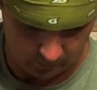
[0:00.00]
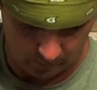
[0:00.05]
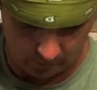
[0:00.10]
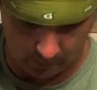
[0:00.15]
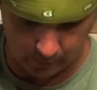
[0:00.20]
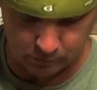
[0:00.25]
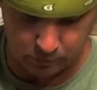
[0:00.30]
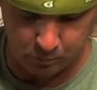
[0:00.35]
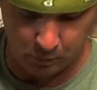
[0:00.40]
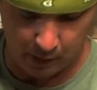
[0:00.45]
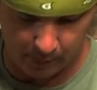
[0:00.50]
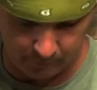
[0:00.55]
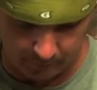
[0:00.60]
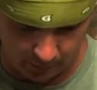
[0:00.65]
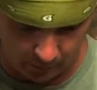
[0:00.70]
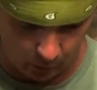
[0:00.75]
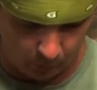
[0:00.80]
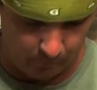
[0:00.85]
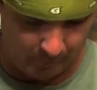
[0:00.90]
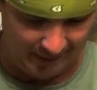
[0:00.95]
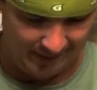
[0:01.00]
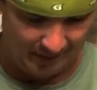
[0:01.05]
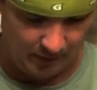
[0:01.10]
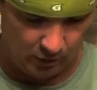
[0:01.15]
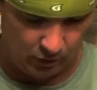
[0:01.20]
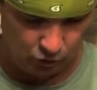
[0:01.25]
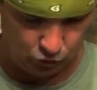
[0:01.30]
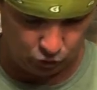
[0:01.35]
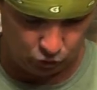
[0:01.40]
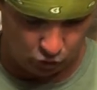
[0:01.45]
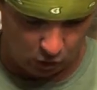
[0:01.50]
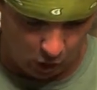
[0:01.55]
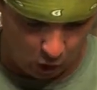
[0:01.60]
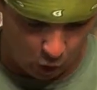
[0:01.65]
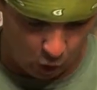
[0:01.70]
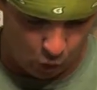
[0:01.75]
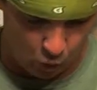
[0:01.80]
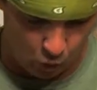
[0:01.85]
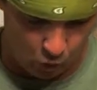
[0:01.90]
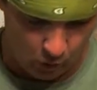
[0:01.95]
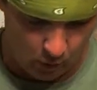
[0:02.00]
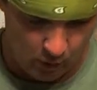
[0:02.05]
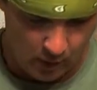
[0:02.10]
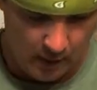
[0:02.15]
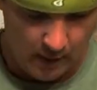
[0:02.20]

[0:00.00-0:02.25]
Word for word: That's probably gonna be a little strong.